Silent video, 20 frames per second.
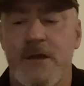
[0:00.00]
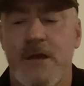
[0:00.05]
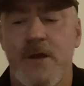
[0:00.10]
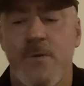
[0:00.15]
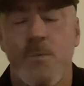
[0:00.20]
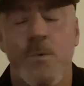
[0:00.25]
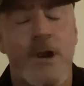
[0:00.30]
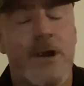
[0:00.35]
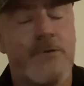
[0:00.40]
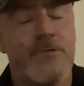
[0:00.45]

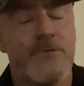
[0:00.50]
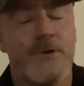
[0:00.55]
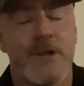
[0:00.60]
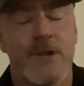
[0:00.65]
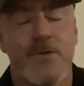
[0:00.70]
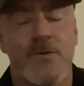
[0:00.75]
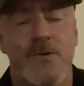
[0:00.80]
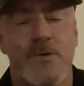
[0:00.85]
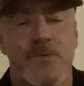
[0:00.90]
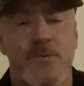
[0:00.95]
It won't
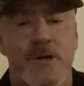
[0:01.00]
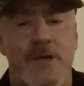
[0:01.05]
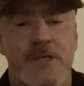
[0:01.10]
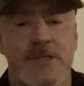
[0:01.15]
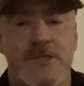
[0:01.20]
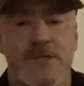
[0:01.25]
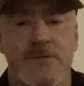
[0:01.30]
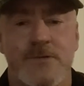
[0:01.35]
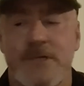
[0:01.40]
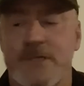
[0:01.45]
record what you're
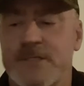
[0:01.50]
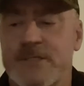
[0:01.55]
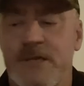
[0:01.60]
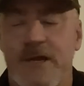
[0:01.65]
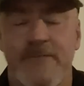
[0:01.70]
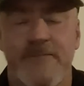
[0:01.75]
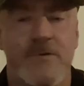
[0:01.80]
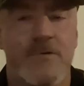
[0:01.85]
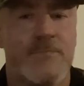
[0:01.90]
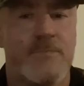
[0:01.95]
doing. So
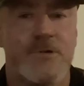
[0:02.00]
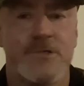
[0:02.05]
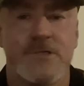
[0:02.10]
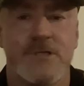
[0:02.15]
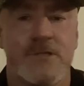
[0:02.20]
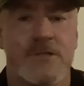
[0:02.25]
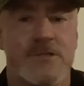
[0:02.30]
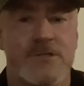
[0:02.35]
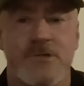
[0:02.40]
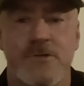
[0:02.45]
if you're
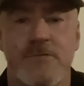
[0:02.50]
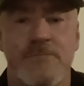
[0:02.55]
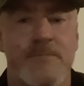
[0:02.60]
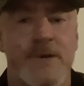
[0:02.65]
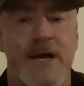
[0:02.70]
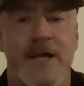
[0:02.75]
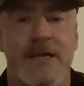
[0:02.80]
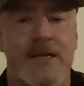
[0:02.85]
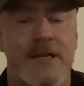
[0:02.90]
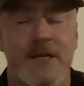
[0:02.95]
pushing the zoom
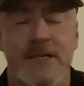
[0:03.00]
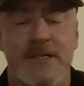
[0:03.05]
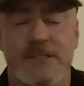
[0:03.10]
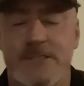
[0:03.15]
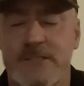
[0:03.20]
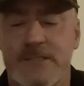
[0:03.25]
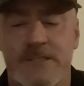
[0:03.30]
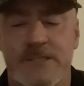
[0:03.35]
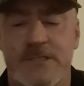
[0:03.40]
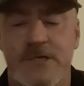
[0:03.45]
button and
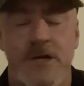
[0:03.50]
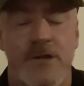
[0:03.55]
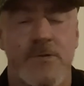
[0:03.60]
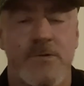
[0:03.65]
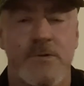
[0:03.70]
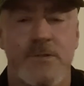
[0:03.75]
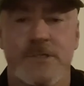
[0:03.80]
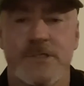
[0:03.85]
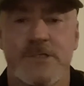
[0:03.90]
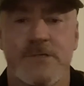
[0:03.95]
it's showing
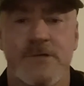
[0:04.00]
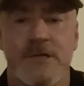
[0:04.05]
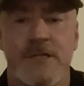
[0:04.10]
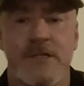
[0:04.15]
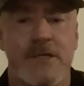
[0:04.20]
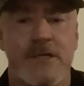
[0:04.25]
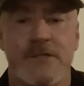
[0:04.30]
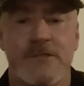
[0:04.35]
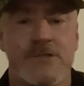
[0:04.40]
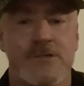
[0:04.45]
you on the screen
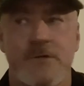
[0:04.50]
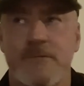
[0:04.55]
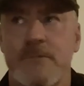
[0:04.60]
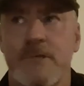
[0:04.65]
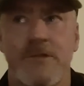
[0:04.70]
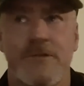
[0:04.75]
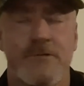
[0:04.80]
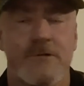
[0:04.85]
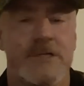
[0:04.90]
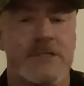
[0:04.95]
that you're
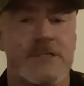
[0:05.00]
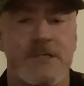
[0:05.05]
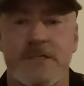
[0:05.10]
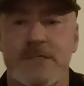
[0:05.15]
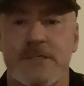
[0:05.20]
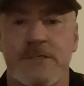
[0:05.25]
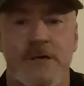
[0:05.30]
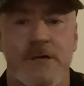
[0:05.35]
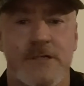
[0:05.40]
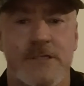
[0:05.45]
zooming 3,
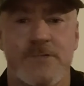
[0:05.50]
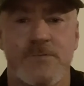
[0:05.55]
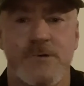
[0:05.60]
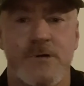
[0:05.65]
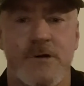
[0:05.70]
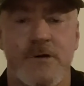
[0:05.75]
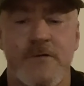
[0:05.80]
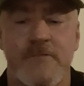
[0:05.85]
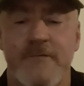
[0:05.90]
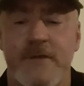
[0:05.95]
6, 9,
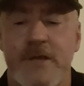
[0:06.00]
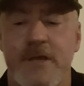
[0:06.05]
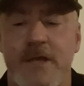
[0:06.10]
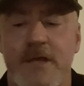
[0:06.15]
12,